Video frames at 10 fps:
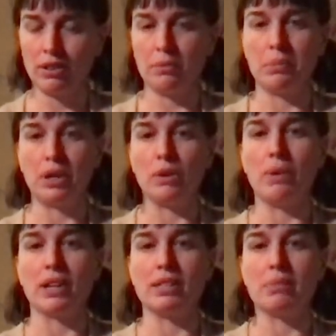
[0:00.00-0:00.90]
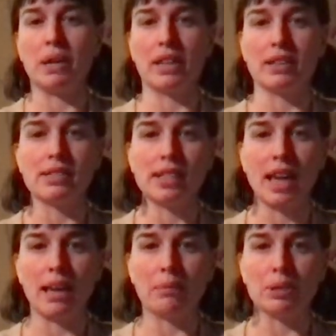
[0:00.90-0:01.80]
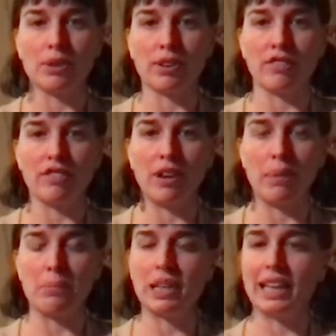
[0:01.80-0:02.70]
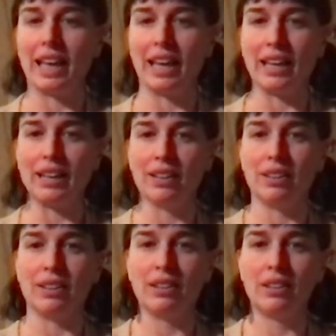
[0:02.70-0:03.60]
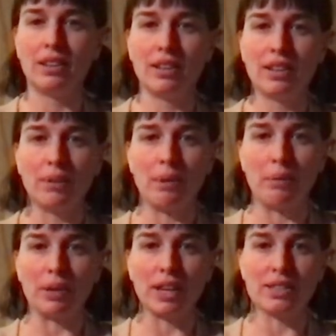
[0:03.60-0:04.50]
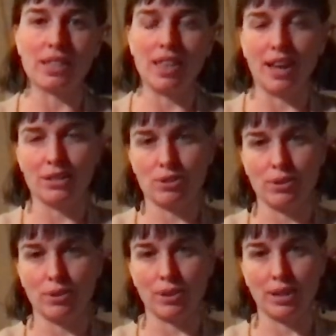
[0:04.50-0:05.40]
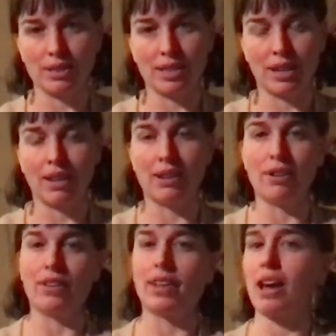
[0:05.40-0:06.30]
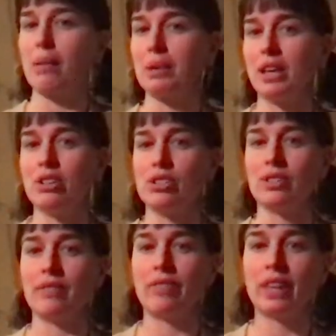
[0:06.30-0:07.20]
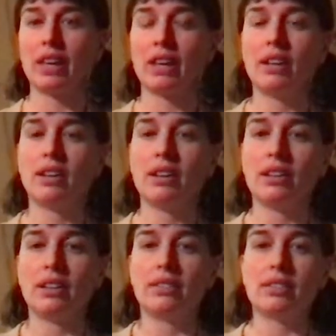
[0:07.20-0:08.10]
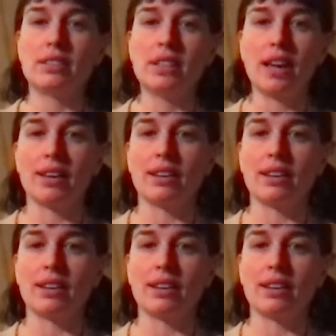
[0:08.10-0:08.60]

But you want it to be on the same sort of plane. Anyway, we'll get to that stroke in a second, or the combination. Tech.